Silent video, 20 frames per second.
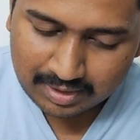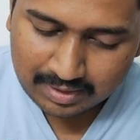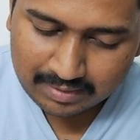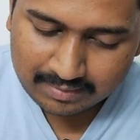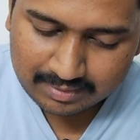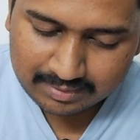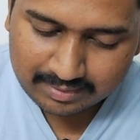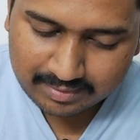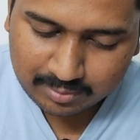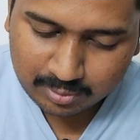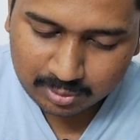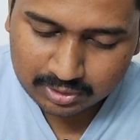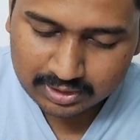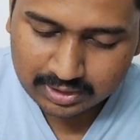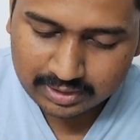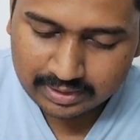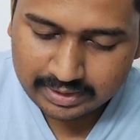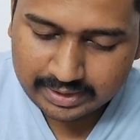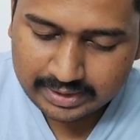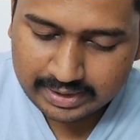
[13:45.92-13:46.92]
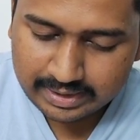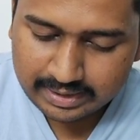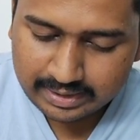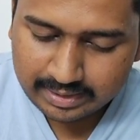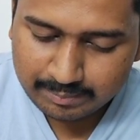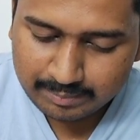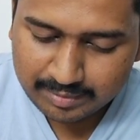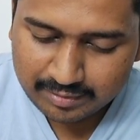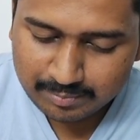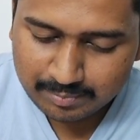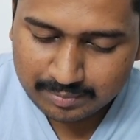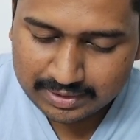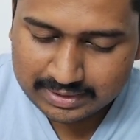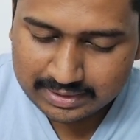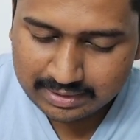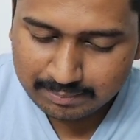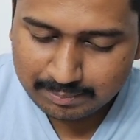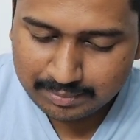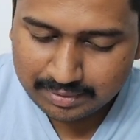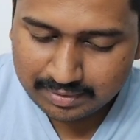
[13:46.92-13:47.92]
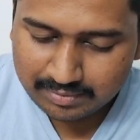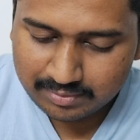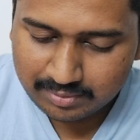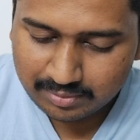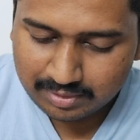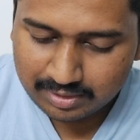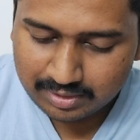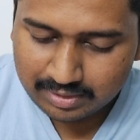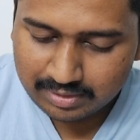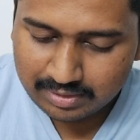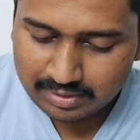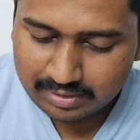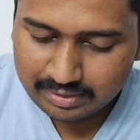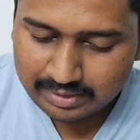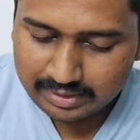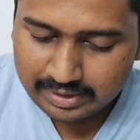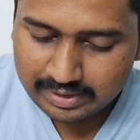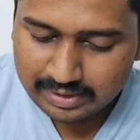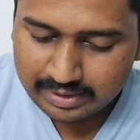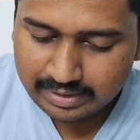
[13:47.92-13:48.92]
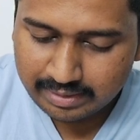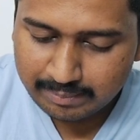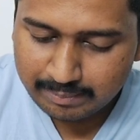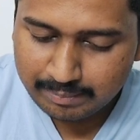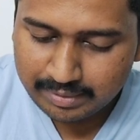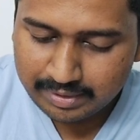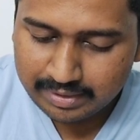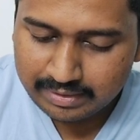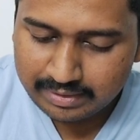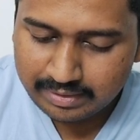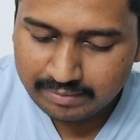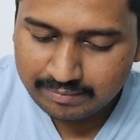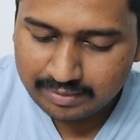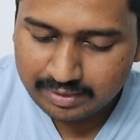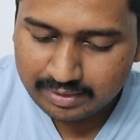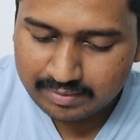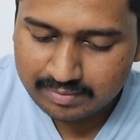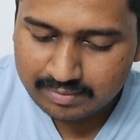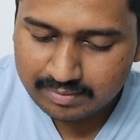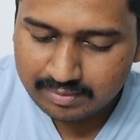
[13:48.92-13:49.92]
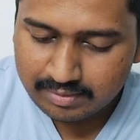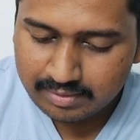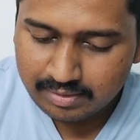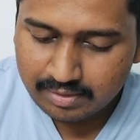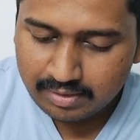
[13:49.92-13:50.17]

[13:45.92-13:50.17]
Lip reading: See this question. DNA mismatch repairs. Okay, DNA repair defects.